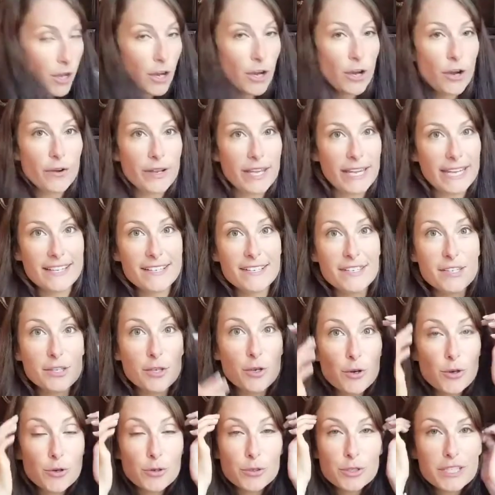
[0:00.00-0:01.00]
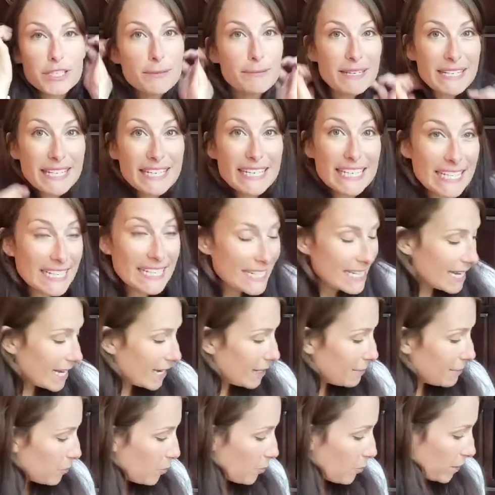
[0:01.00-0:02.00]
Okay, so to begin,
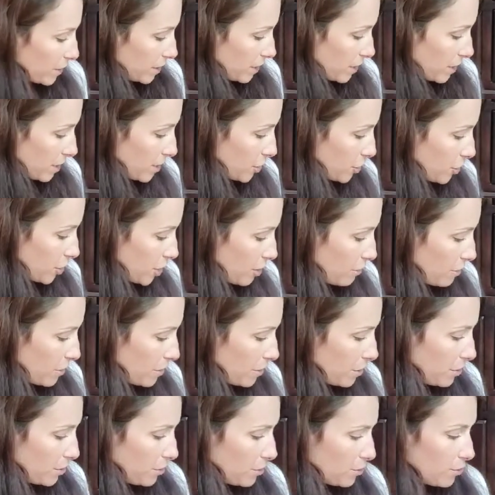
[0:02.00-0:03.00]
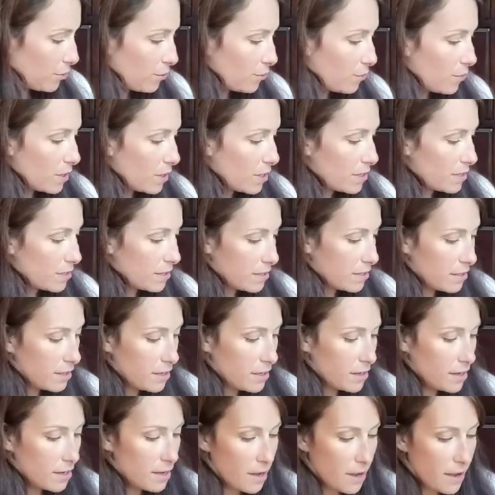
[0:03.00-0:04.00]
I'm going to share with you
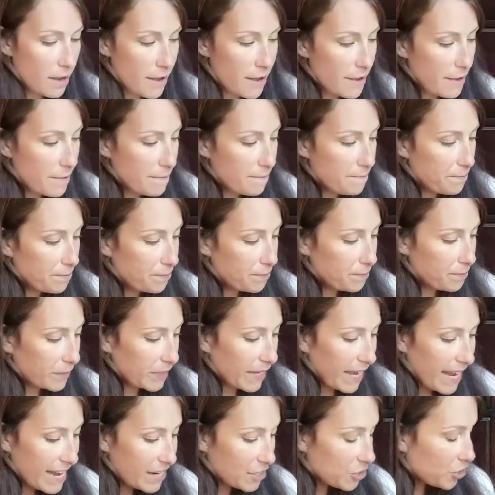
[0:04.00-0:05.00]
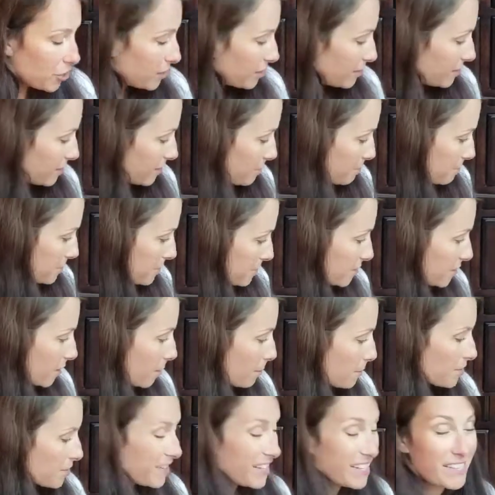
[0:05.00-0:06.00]
actually some
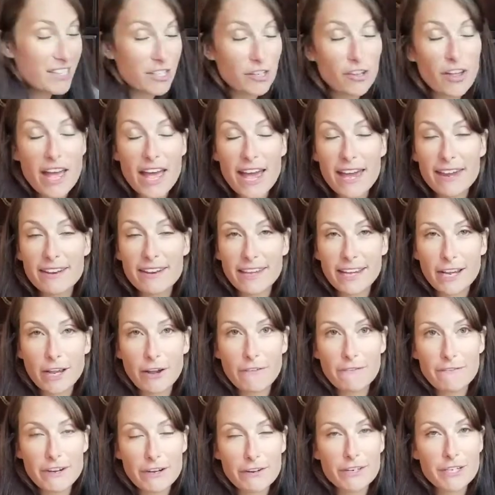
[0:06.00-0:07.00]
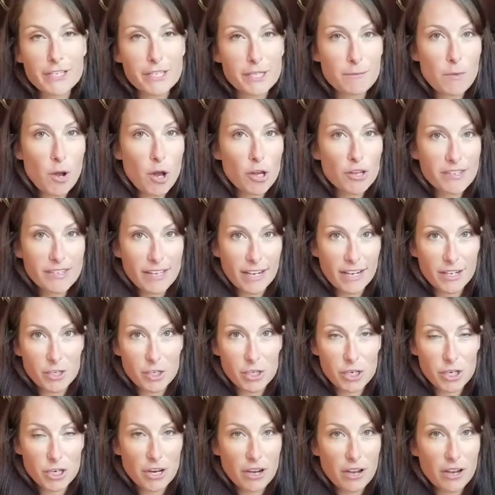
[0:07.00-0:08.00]
summer. They still had like a very small
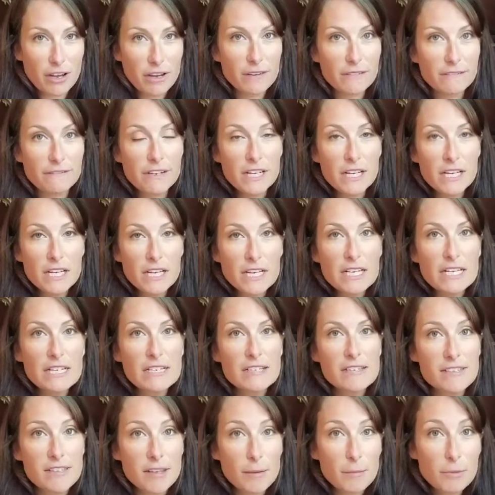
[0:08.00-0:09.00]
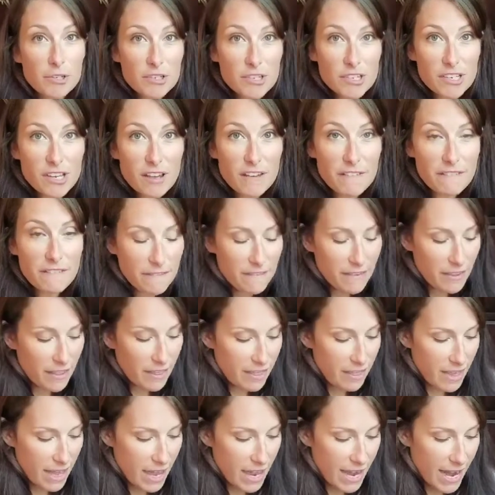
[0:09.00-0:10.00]
section of summer stuff
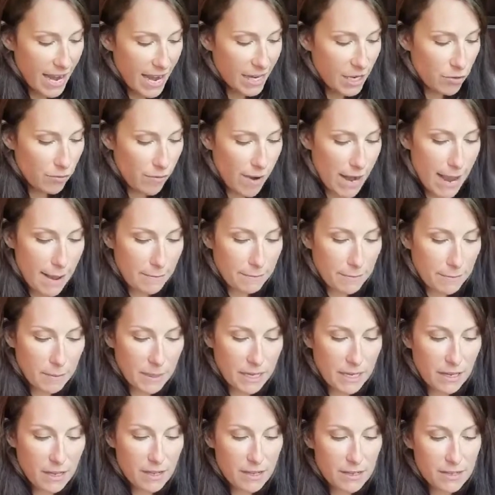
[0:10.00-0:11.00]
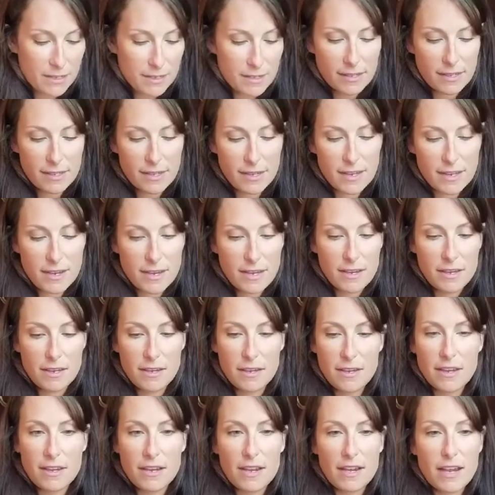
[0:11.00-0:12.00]
that I grabbed because
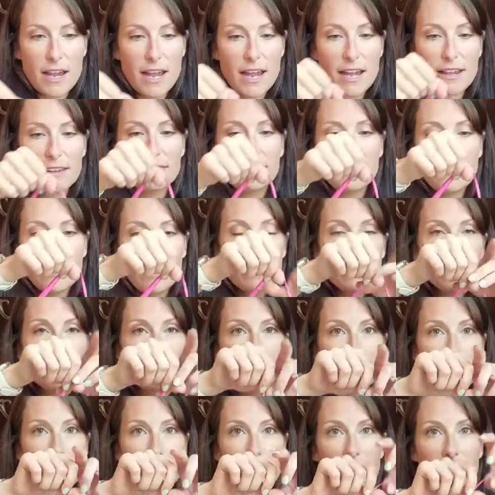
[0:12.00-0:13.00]
I love